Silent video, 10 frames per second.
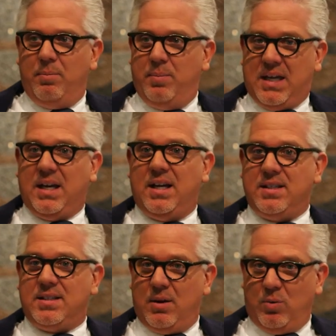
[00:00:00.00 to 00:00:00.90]

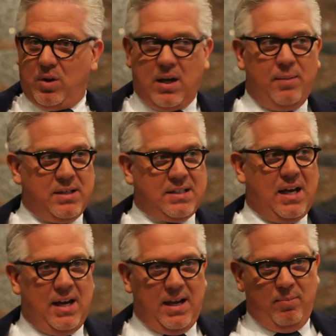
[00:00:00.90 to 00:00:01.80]
because there will come a
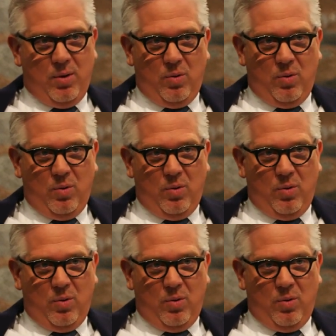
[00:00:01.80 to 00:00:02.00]
time